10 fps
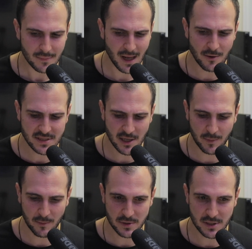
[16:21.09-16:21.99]
I always tell
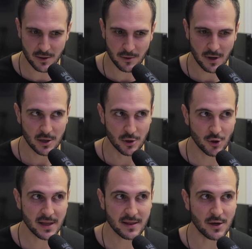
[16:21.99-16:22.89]
people too,
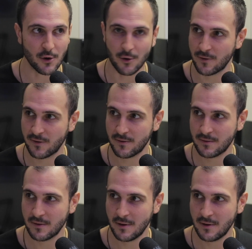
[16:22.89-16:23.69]
look at the earth.